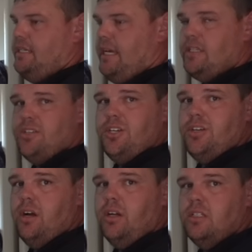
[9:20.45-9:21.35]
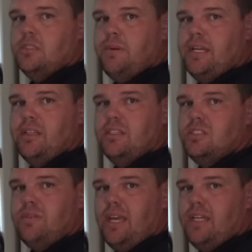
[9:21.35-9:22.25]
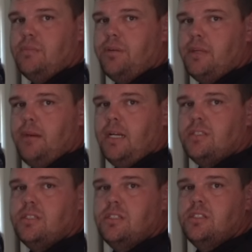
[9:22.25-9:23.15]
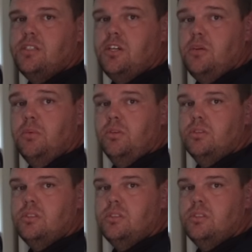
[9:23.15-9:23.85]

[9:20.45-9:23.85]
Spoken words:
our 2-year-old has been in this van pretty much since the newborn,